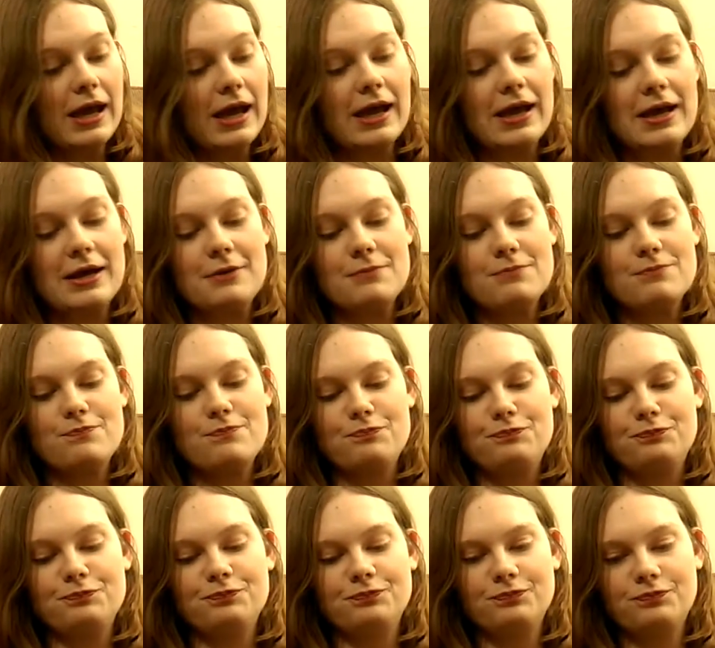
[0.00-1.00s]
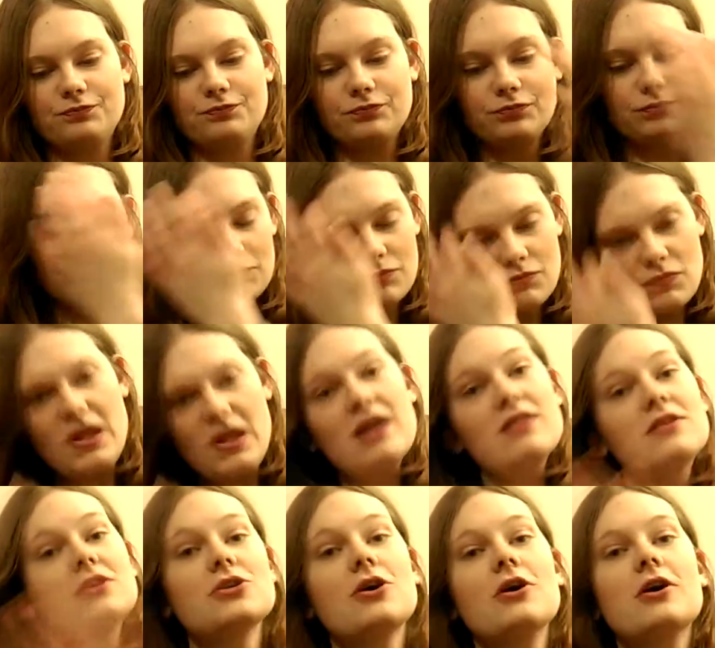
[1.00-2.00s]
Um,
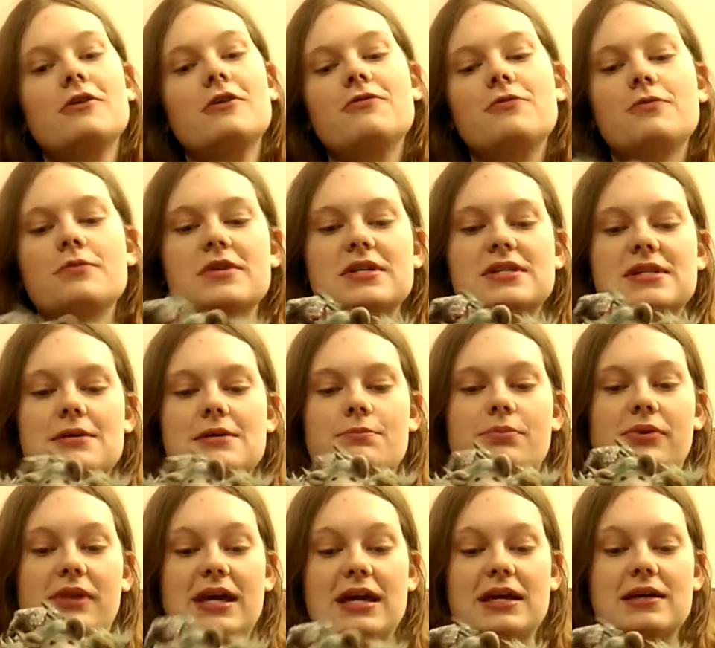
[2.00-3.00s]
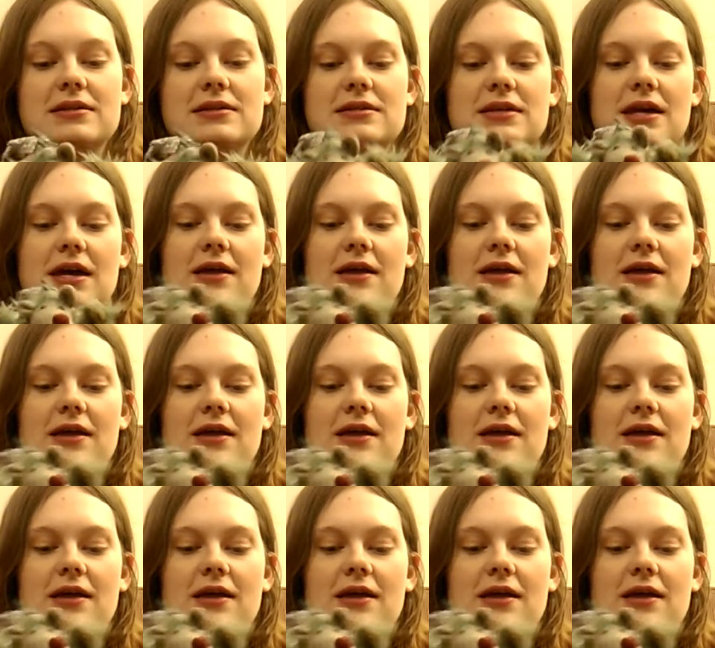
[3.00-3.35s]
these all come from the same place uh,